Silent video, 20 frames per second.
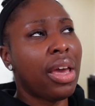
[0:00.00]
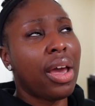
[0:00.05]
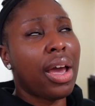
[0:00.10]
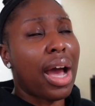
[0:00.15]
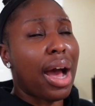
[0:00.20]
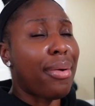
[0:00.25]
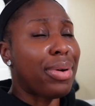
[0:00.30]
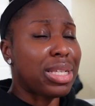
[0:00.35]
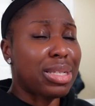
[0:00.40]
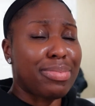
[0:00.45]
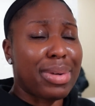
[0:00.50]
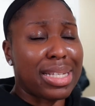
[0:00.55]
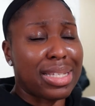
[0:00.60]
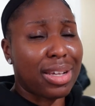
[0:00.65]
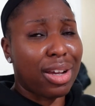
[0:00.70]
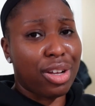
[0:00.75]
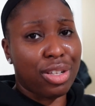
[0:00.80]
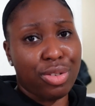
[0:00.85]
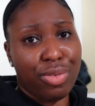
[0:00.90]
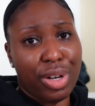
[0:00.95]
I wasn't about to
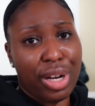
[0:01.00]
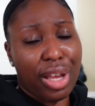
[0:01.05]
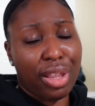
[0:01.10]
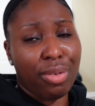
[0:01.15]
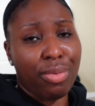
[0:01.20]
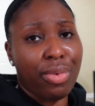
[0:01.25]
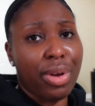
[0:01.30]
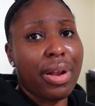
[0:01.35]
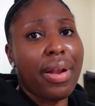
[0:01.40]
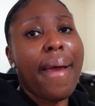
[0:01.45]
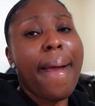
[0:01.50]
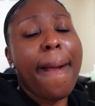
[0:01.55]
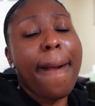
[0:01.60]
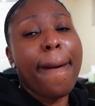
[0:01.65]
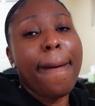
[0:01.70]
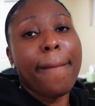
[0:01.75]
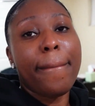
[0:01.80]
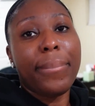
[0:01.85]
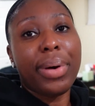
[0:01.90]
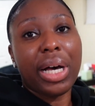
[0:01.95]
go to another one.
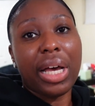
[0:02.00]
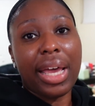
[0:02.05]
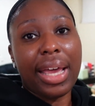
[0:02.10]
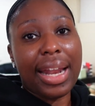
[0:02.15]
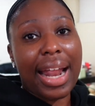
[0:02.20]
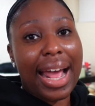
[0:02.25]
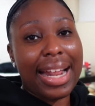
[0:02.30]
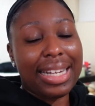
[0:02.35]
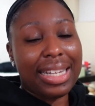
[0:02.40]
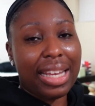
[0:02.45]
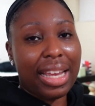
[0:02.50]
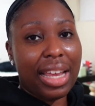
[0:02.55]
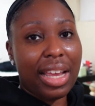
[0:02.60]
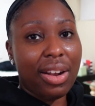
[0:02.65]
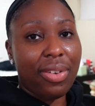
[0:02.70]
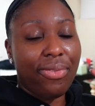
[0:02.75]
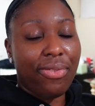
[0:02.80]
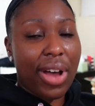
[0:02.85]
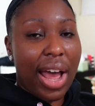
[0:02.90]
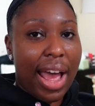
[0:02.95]
But I
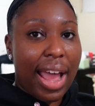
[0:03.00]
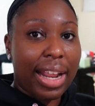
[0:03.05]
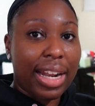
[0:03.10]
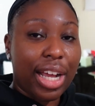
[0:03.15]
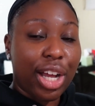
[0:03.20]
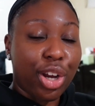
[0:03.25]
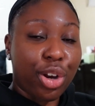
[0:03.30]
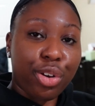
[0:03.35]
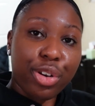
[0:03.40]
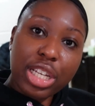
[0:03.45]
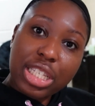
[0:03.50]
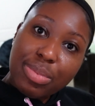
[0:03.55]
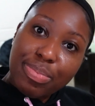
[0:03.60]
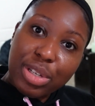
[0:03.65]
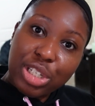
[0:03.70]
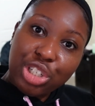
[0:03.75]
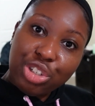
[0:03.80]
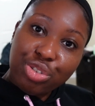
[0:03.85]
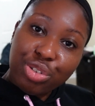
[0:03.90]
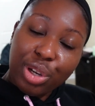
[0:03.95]
did find a
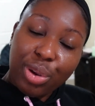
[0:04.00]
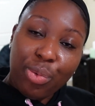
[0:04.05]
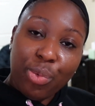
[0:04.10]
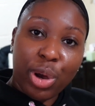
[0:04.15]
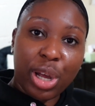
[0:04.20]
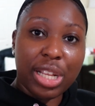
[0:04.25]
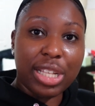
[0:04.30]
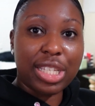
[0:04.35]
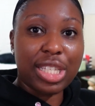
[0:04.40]
Christmas tree one.